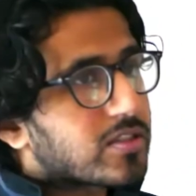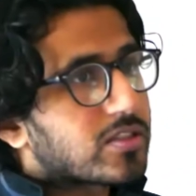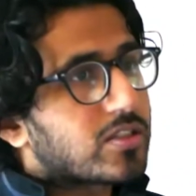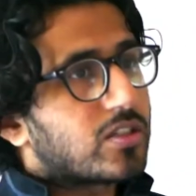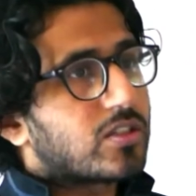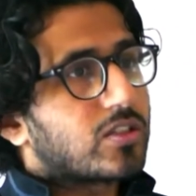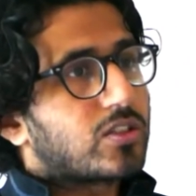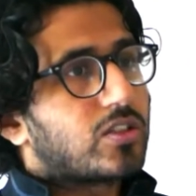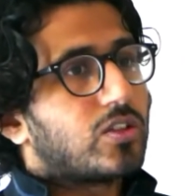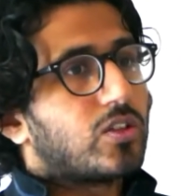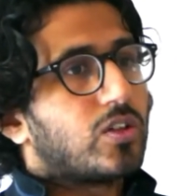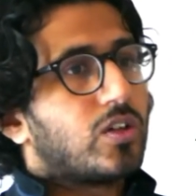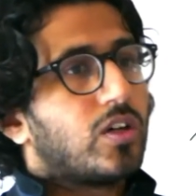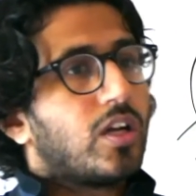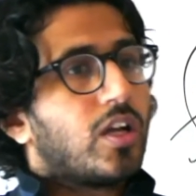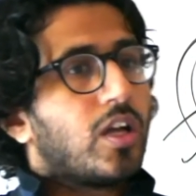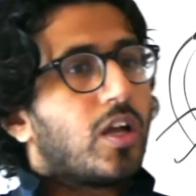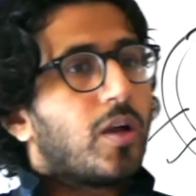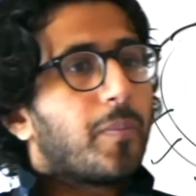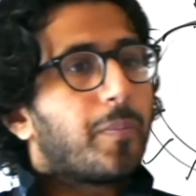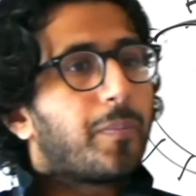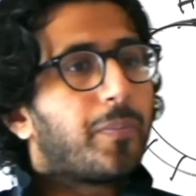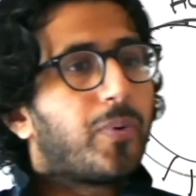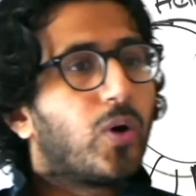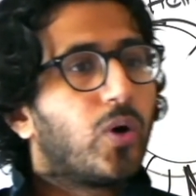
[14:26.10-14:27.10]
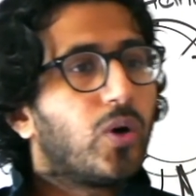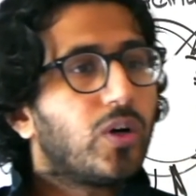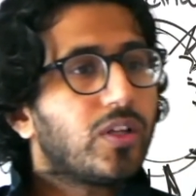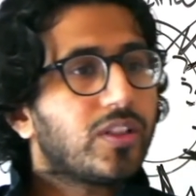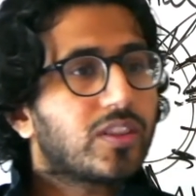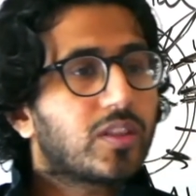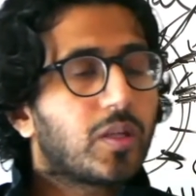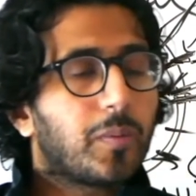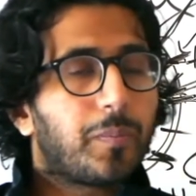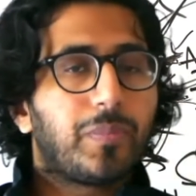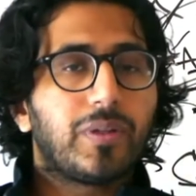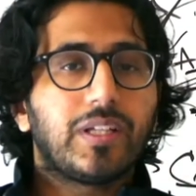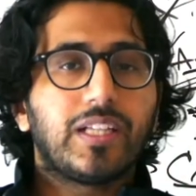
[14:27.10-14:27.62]
a circle,
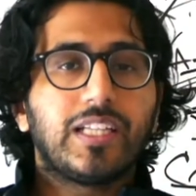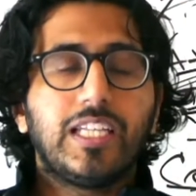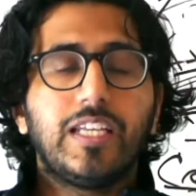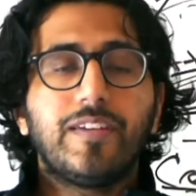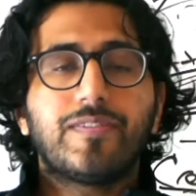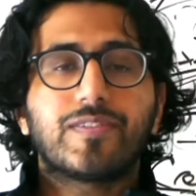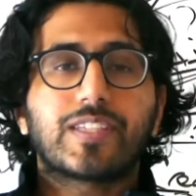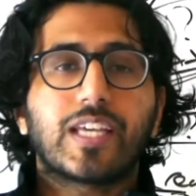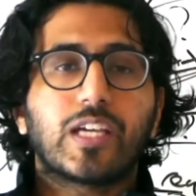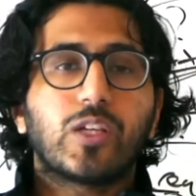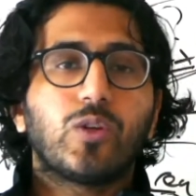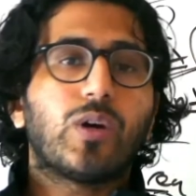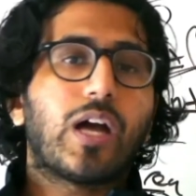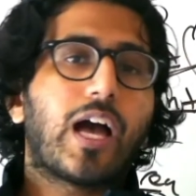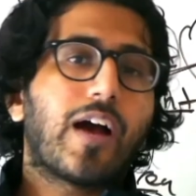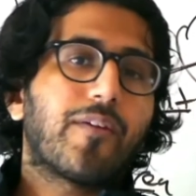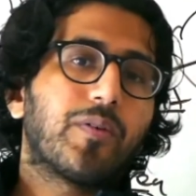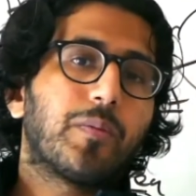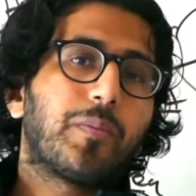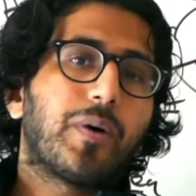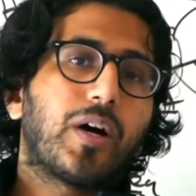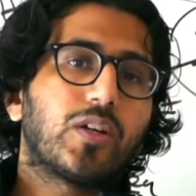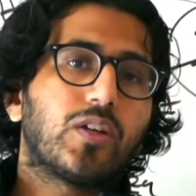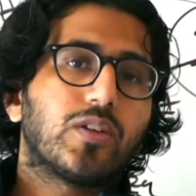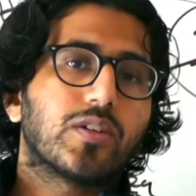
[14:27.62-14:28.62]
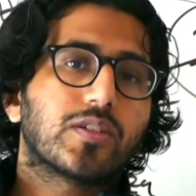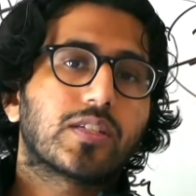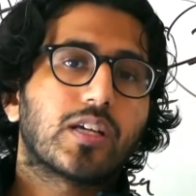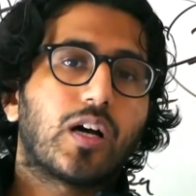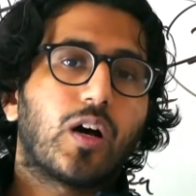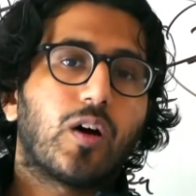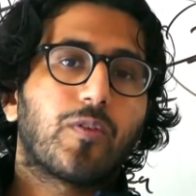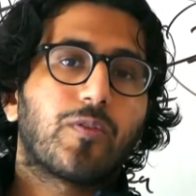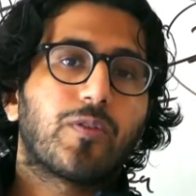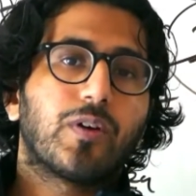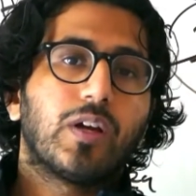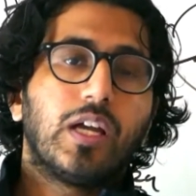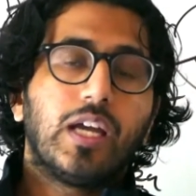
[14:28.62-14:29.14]
put the beliefs that you have about
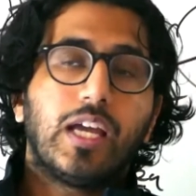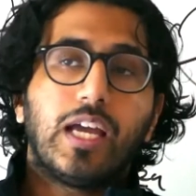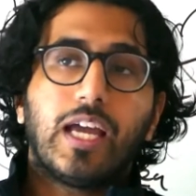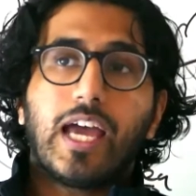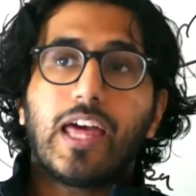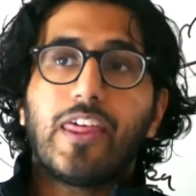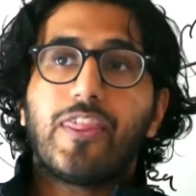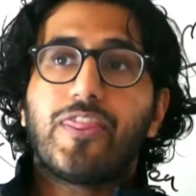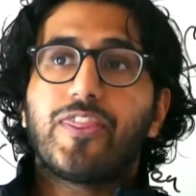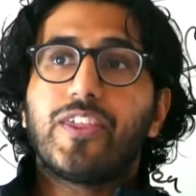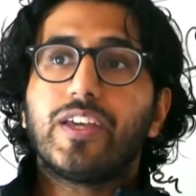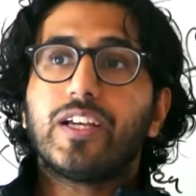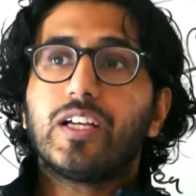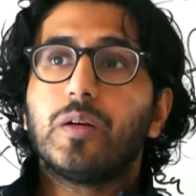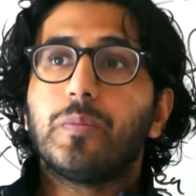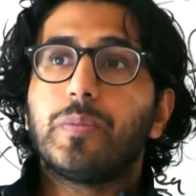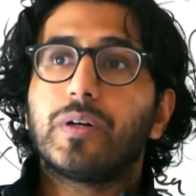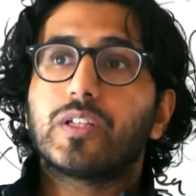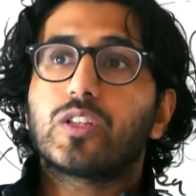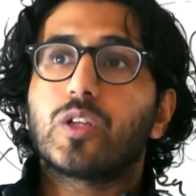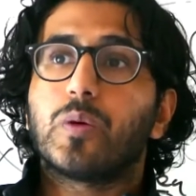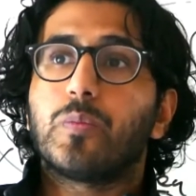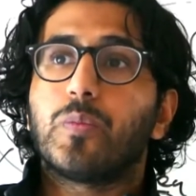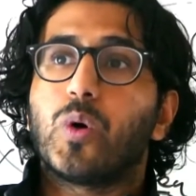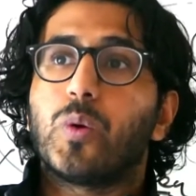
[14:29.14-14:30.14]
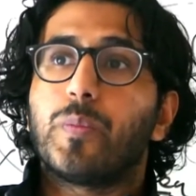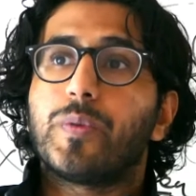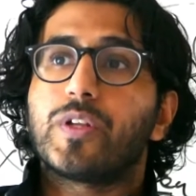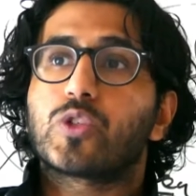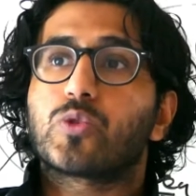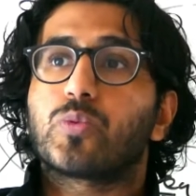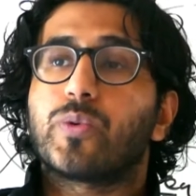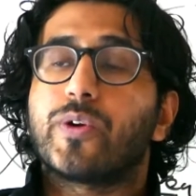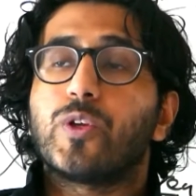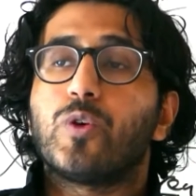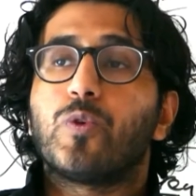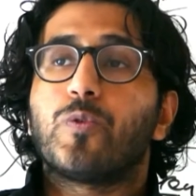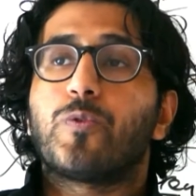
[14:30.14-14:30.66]
yourself, and think about the
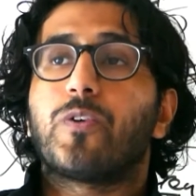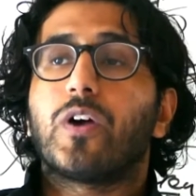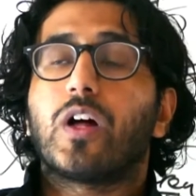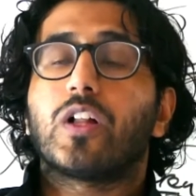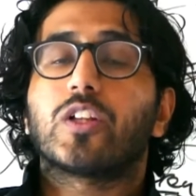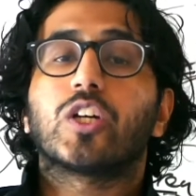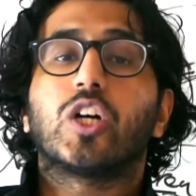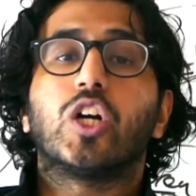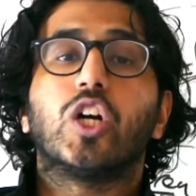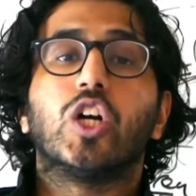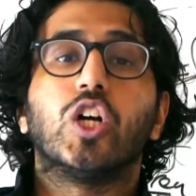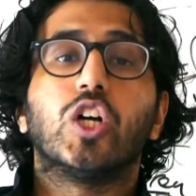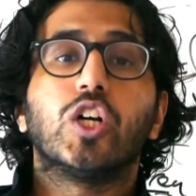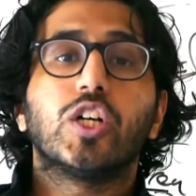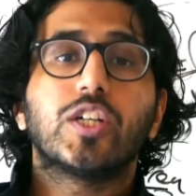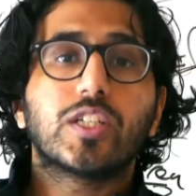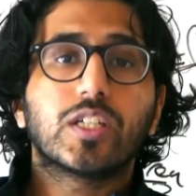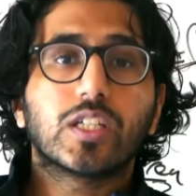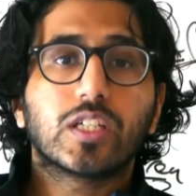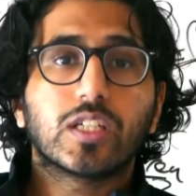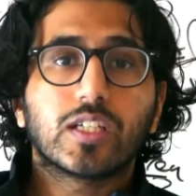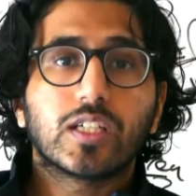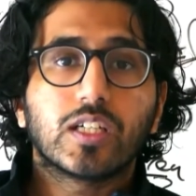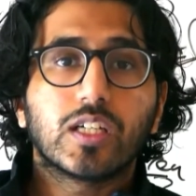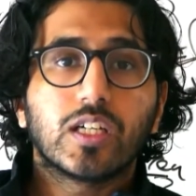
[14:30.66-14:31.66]
moments where you felt hurt,